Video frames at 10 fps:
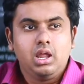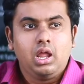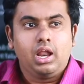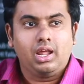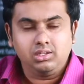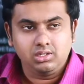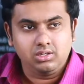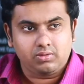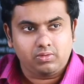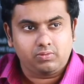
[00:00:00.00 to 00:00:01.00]

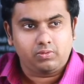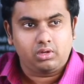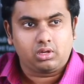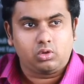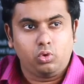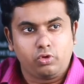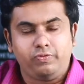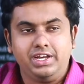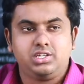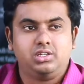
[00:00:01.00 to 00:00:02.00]
Another core
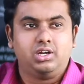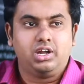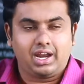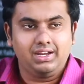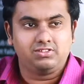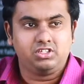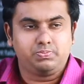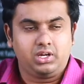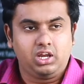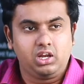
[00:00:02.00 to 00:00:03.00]
feature that drives this
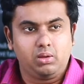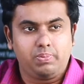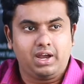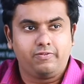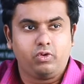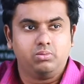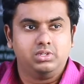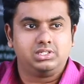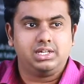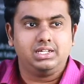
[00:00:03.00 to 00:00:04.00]
particular platform
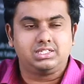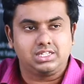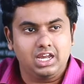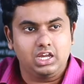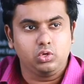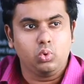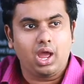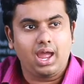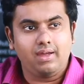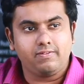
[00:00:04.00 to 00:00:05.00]
is, let's say you
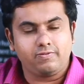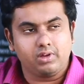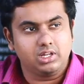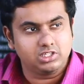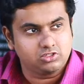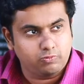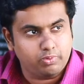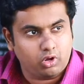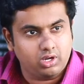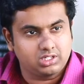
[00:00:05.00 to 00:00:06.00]
have a list of
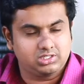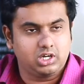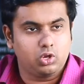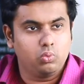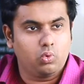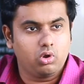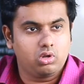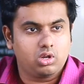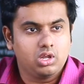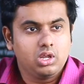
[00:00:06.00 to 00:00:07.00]
products that you
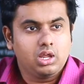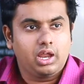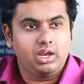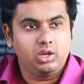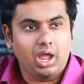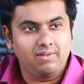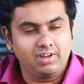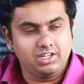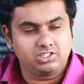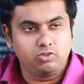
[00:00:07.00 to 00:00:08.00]
want and you have
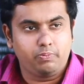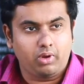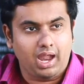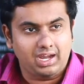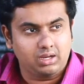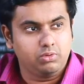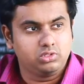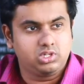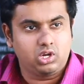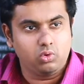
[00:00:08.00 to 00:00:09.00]
a list of
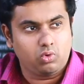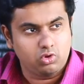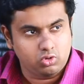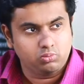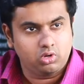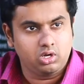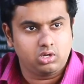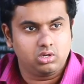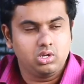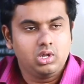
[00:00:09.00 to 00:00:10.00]
attributes that you want to
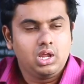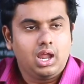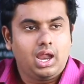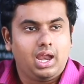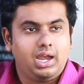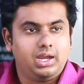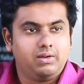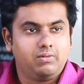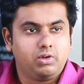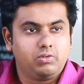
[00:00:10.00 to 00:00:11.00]
monitor,
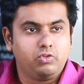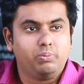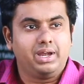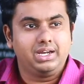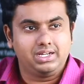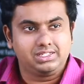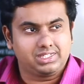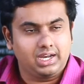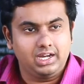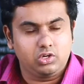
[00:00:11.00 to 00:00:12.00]
and you might
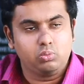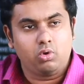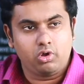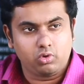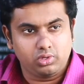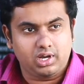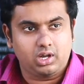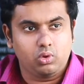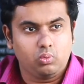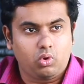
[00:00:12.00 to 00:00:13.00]
decide tomorrow
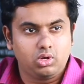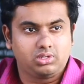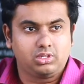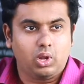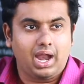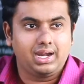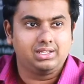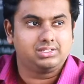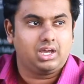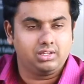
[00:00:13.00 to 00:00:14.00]
that you want to add
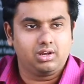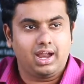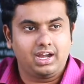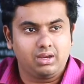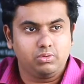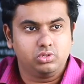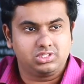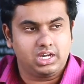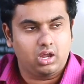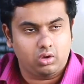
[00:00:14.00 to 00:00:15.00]
this other attribute,
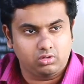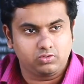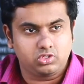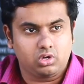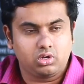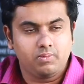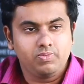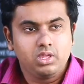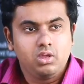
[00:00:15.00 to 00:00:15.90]
say out of stock.